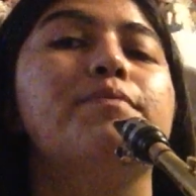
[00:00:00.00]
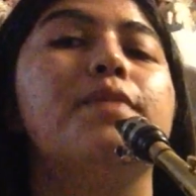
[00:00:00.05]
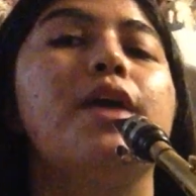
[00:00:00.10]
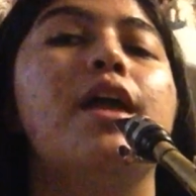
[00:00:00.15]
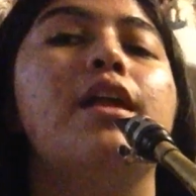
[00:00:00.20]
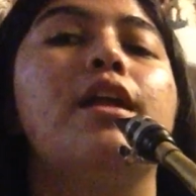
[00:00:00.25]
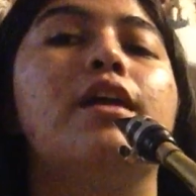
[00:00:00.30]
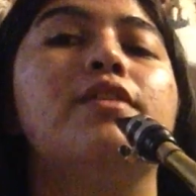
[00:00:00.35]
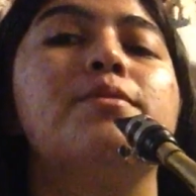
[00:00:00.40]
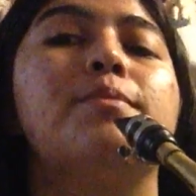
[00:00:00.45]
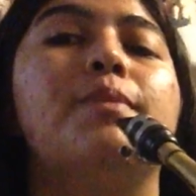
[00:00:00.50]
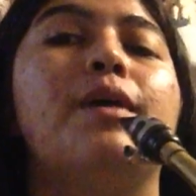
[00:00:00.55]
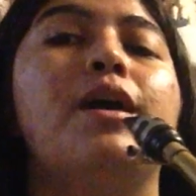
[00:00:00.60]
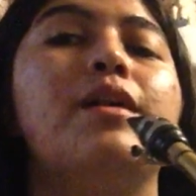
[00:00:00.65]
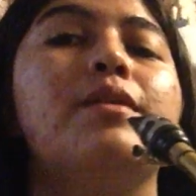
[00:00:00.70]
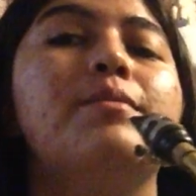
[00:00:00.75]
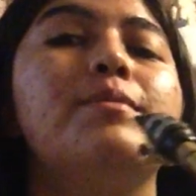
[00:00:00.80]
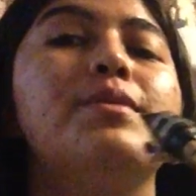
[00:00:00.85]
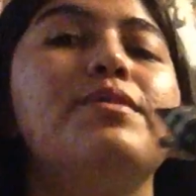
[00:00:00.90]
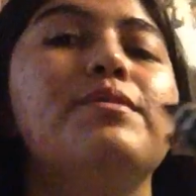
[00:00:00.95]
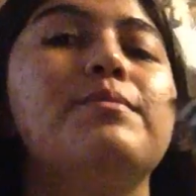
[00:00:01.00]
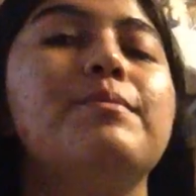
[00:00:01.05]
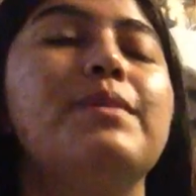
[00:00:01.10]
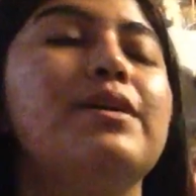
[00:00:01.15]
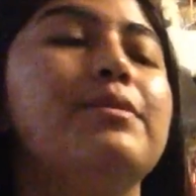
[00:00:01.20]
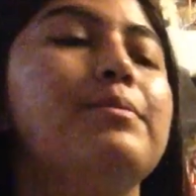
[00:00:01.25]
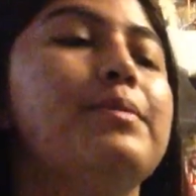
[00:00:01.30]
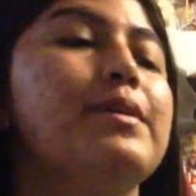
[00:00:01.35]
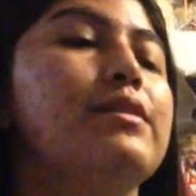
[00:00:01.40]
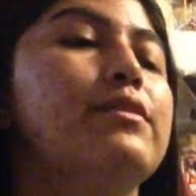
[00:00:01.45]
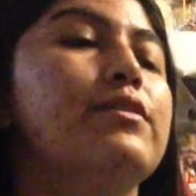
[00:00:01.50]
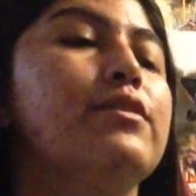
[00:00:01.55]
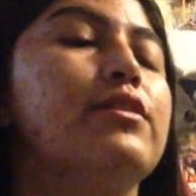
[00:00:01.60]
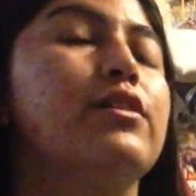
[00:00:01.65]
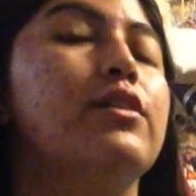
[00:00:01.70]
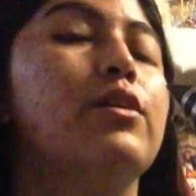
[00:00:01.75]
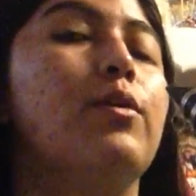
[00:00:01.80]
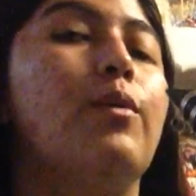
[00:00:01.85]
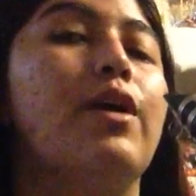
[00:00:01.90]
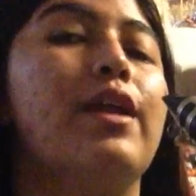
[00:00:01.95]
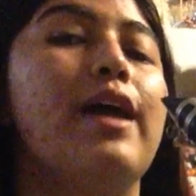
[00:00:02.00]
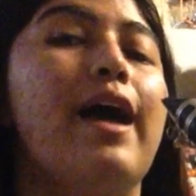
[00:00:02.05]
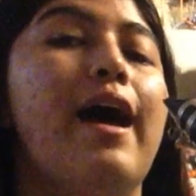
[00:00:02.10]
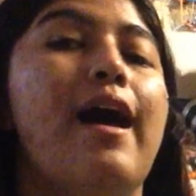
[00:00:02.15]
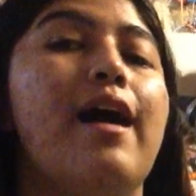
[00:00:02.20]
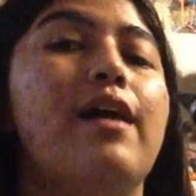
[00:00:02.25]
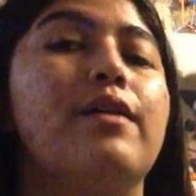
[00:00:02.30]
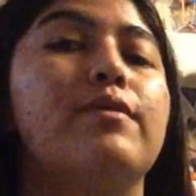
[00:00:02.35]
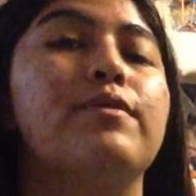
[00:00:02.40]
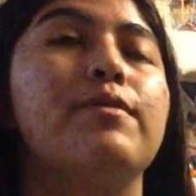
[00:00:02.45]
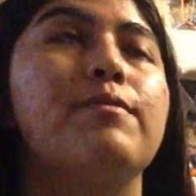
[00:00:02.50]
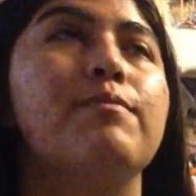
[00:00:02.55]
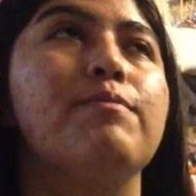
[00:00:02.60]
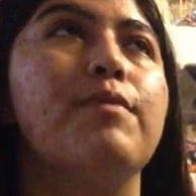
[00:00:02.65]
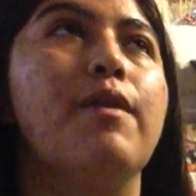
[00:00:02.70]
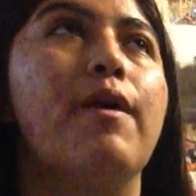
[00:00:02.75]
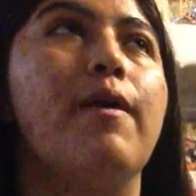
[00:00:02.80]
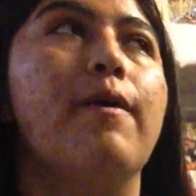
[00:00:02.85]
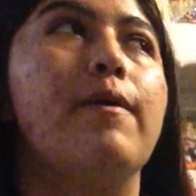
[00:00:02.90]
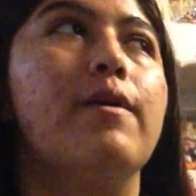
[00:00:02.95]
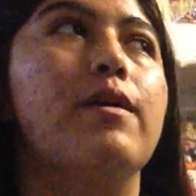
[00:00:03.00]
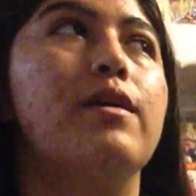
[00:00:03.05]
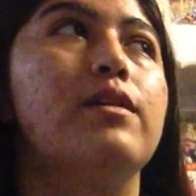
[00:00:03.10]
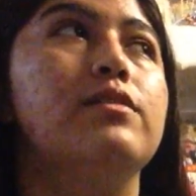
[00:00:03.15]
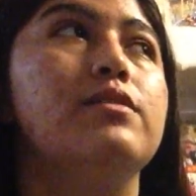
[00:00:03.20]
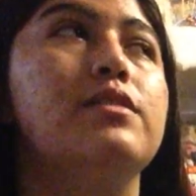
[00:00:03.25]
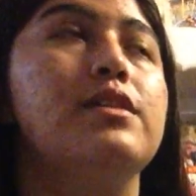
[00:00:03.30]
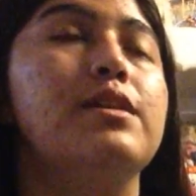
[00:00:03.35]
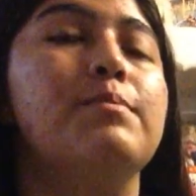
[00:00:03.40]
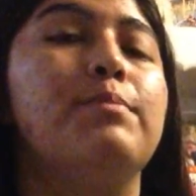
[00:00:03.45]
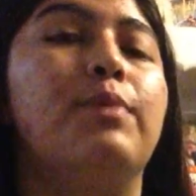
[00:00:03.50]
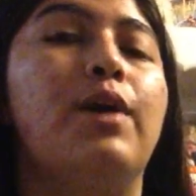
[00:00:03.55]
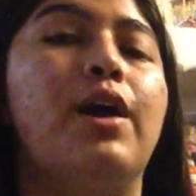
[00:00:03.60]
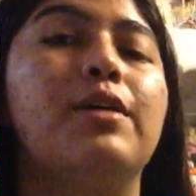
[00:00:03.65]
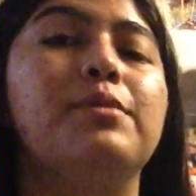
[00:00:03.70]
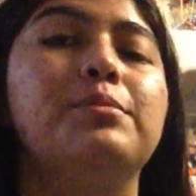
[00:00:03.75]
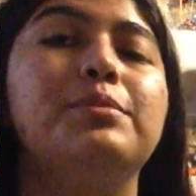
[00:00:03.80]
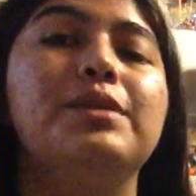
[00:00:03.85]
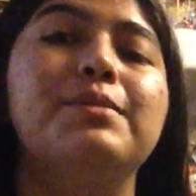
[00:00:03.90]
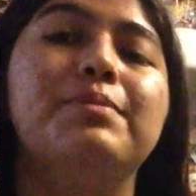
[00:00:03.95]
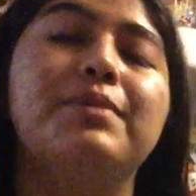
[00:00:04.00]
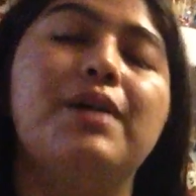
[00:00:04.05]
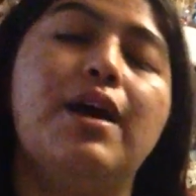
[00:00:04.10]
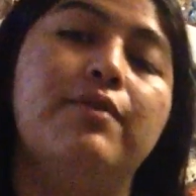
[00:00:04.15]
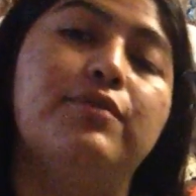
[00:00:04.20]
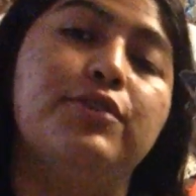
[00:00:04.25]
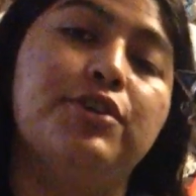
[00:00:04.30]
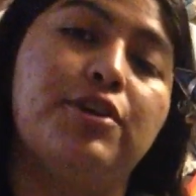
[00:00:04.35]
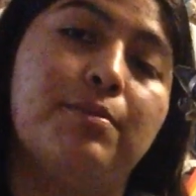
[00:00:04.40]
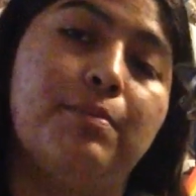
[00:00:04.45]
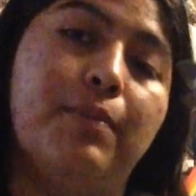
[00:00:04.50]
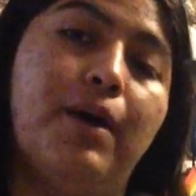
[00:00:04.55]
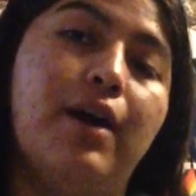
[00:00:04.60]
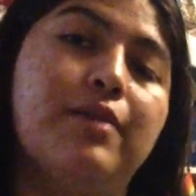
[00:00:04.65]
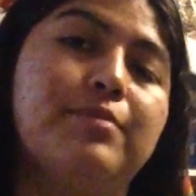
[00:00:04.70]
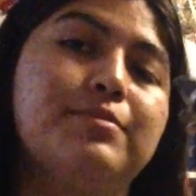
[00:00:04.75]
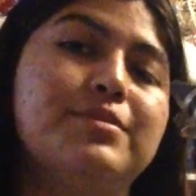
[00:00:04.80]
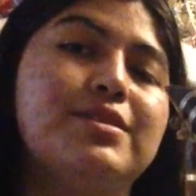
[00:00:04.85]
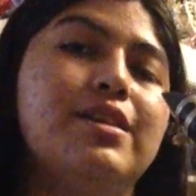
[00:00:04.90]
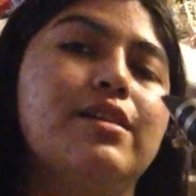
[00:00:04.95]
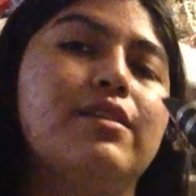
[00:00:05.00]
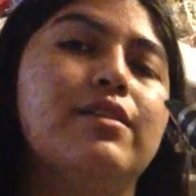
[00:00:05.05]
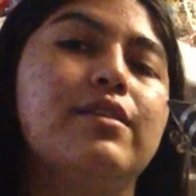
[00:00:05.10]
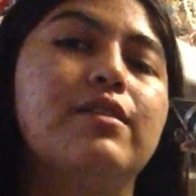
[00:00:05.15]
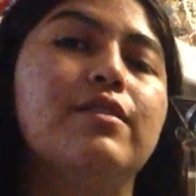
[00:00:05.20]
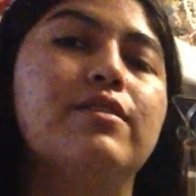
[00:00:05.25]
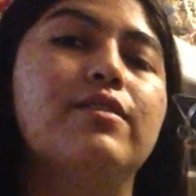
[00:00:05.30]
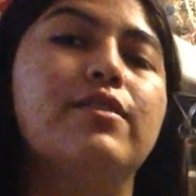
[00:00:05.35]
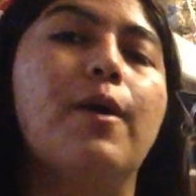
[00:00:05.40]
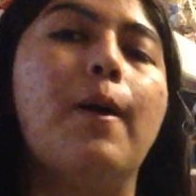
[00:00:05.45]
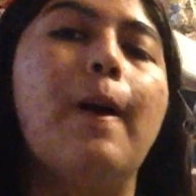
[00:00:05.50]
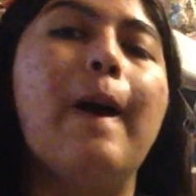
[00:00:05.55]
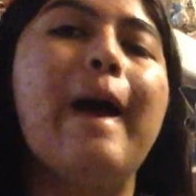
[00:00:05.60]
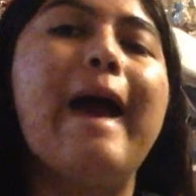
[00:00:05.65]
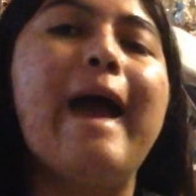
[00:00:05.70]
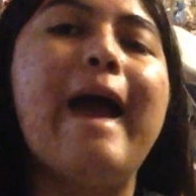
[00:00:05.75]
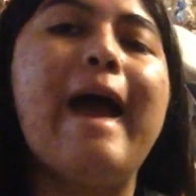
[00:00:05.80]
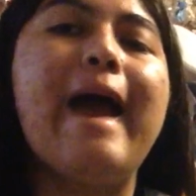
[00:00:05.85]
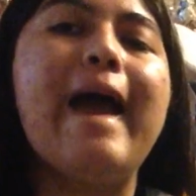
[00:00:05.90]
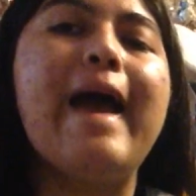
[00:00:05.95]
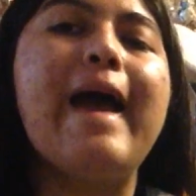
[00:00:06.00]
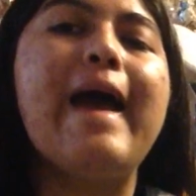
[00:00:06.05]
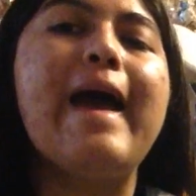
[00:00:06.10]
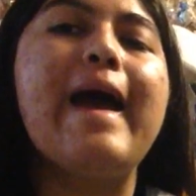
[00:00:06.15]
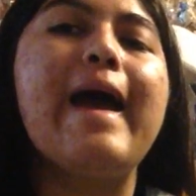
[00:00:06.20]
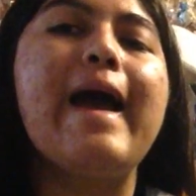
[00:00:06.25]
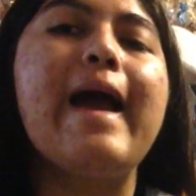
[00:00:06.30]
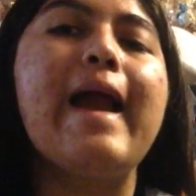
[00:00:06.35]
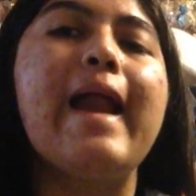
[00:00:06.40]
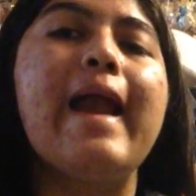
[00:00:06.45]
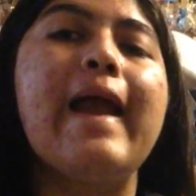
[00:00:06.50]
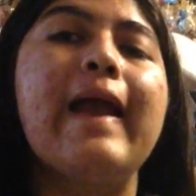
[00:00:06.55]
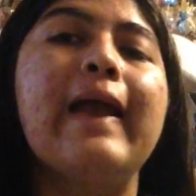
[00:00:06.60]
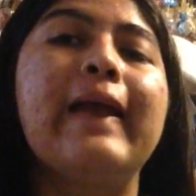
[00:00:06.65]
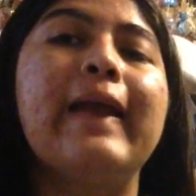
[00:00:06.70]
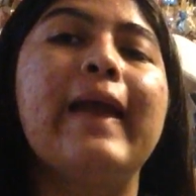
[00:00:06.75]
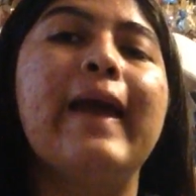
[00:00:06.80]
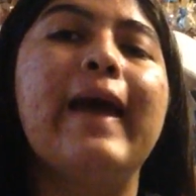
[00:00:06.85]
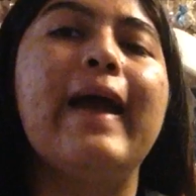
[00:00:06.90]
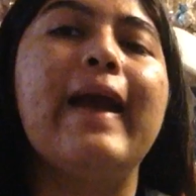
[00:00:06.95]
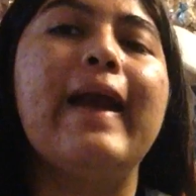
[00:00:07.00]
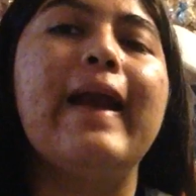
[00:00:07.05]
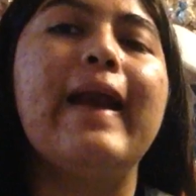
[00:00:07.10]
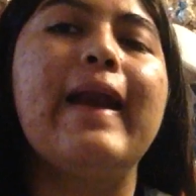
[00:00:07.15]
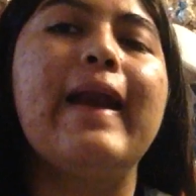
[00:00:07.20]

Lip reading: And on the bottom of the mouthpiece, you're going to want to have the bottom lip cover your bottom teeth. So like that.